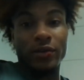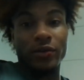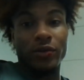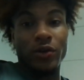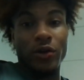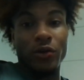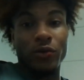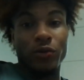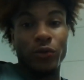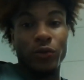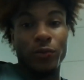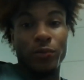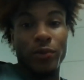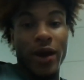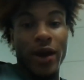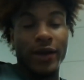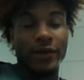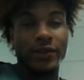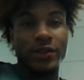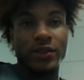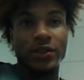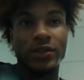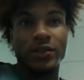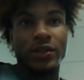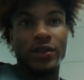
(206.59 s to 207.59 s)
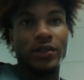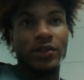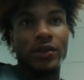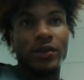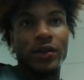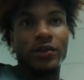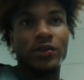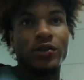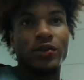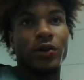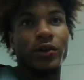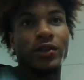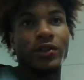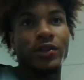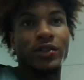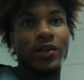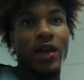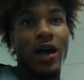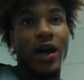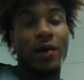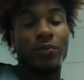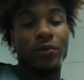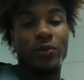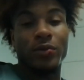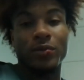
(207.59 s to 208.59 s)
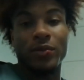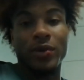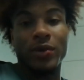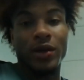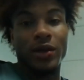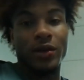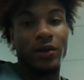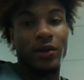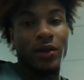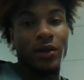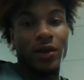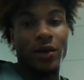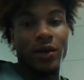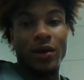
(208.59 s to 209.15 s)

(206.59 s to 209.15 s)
you know, through practice, it's hard to stop them, man.